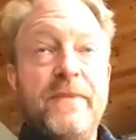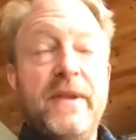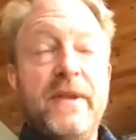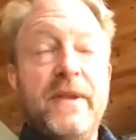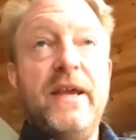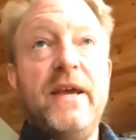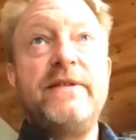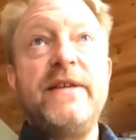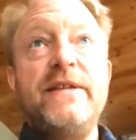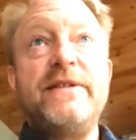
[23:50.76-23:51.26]

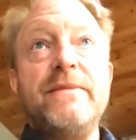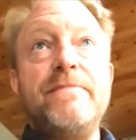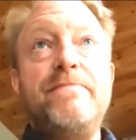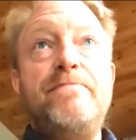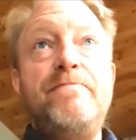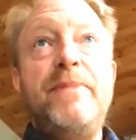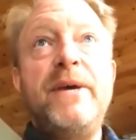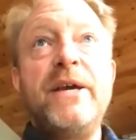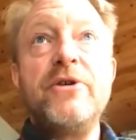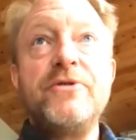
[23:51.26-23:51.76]
It's a
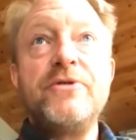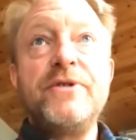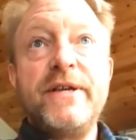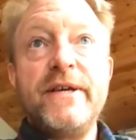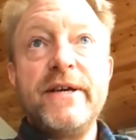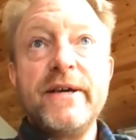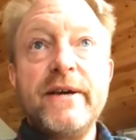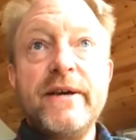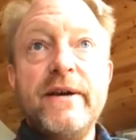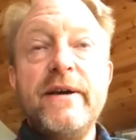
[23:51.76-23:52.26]
bigger
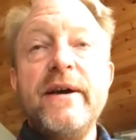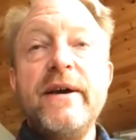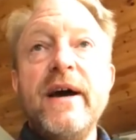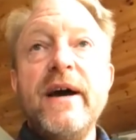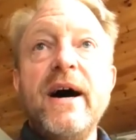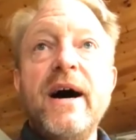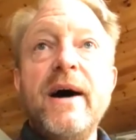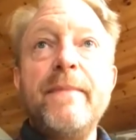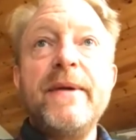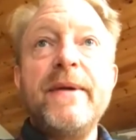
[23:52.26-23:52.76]
tick.
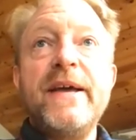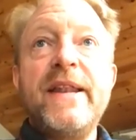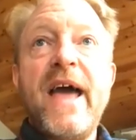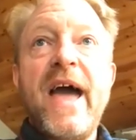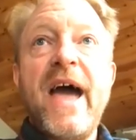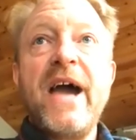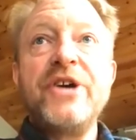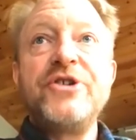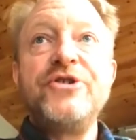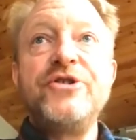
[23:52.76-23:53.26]
It
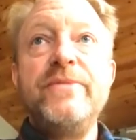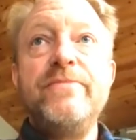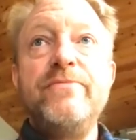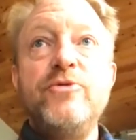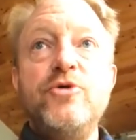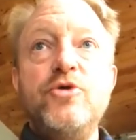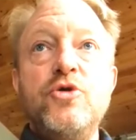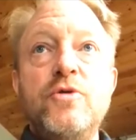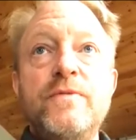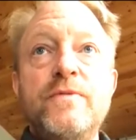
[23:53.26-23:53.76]
actually
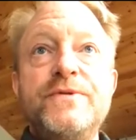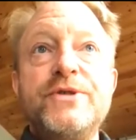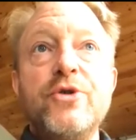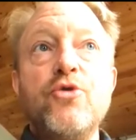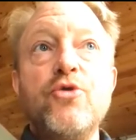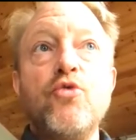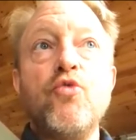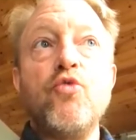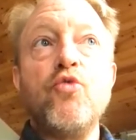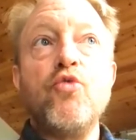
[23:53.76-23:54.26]
moves
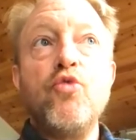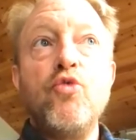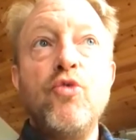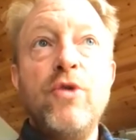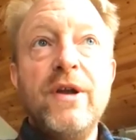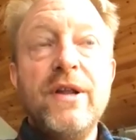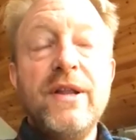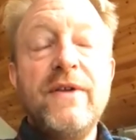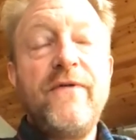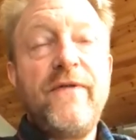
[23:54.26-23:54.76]

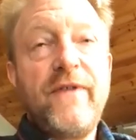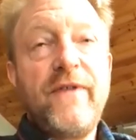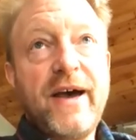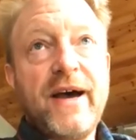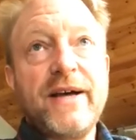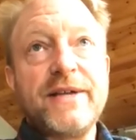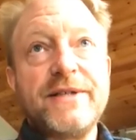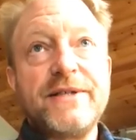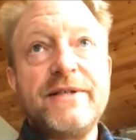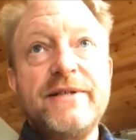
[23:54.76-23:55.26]
really
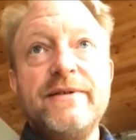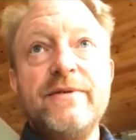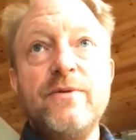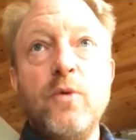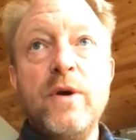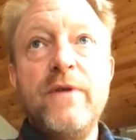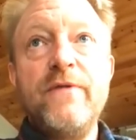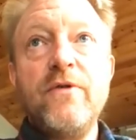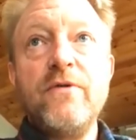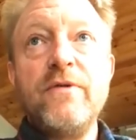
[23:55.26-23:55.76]
fast.
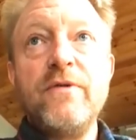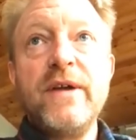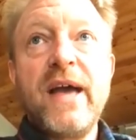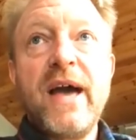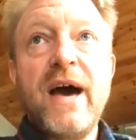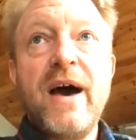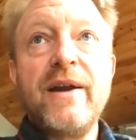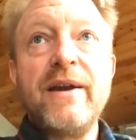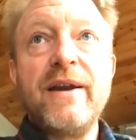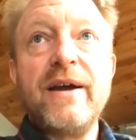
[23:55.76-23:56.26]
We've only
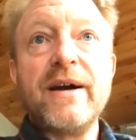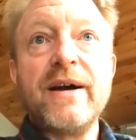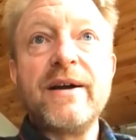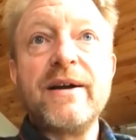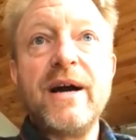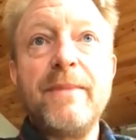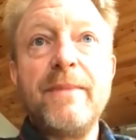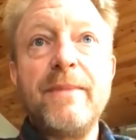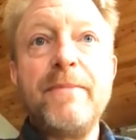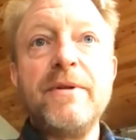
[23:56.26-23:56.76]
had a
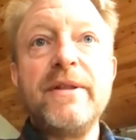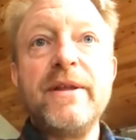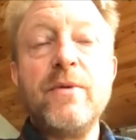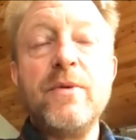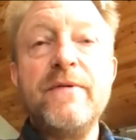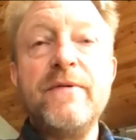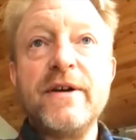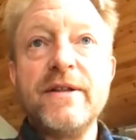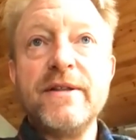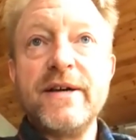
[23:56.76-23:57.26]
couple that
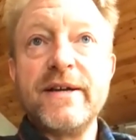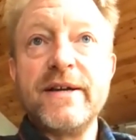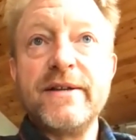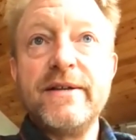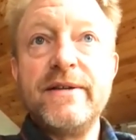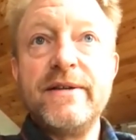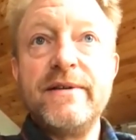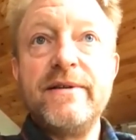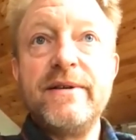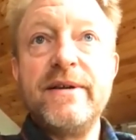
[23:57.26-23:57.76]
we've
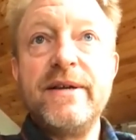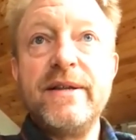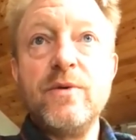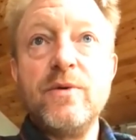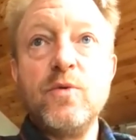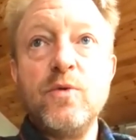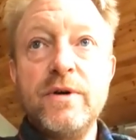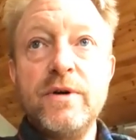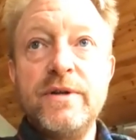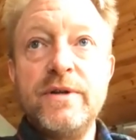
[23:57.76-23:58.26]
collected in the
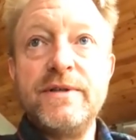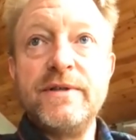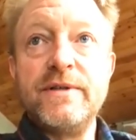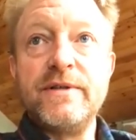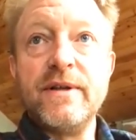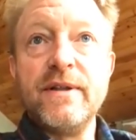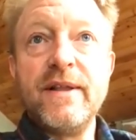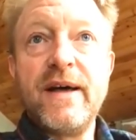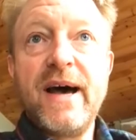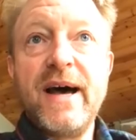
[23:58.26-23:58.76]
woods
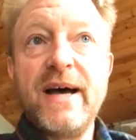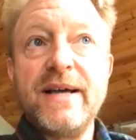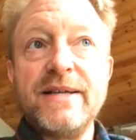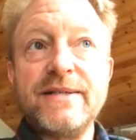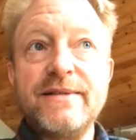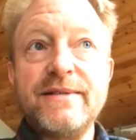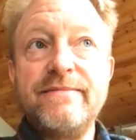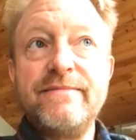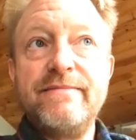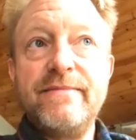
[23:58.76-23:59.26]
the
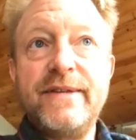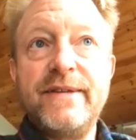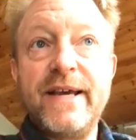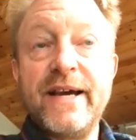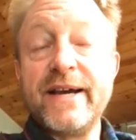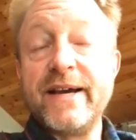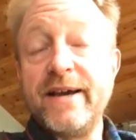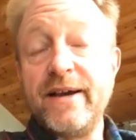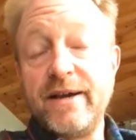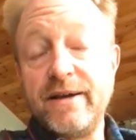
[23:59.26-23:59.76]
last
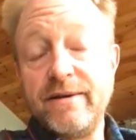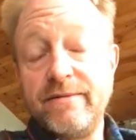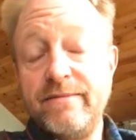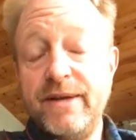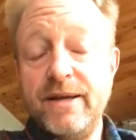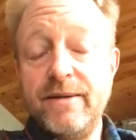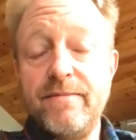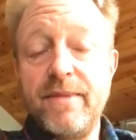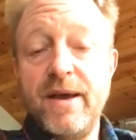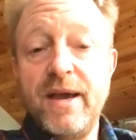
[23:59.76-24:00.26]
decade
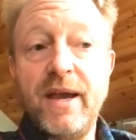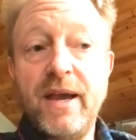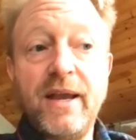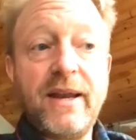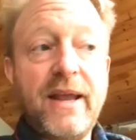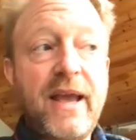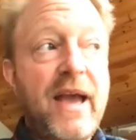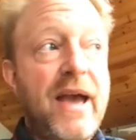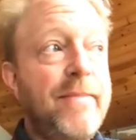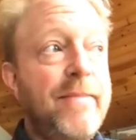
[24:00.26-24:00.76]
in Maine.
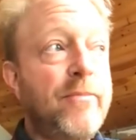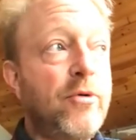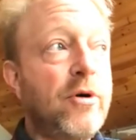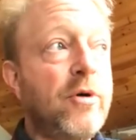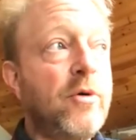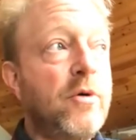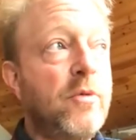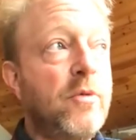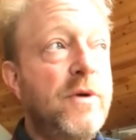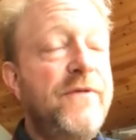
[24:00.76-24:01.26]
And boy,
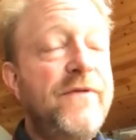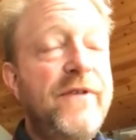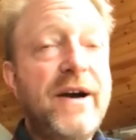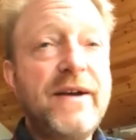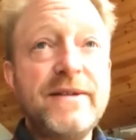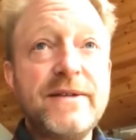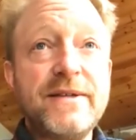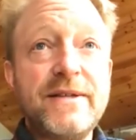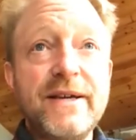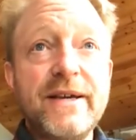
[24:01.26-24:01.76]
when we
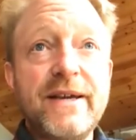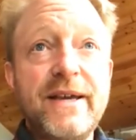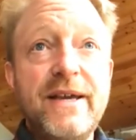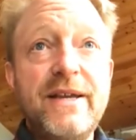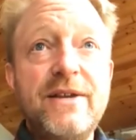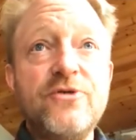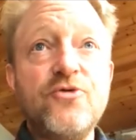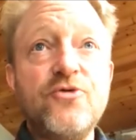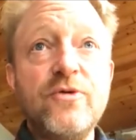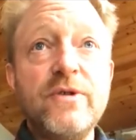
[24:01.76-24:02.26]
find this tick,
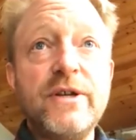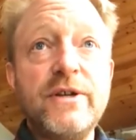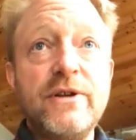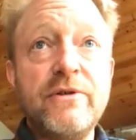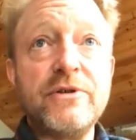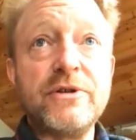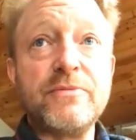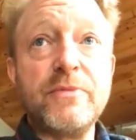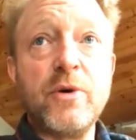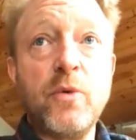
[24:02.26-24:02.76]
it is really
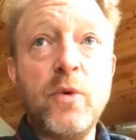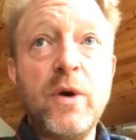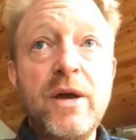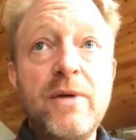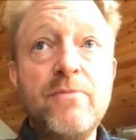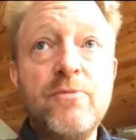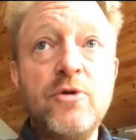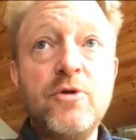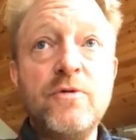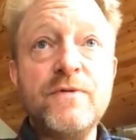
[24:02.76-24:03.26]
noticeable the way
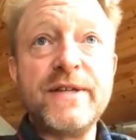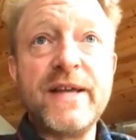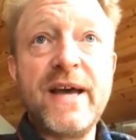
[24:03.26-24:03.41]
it moves.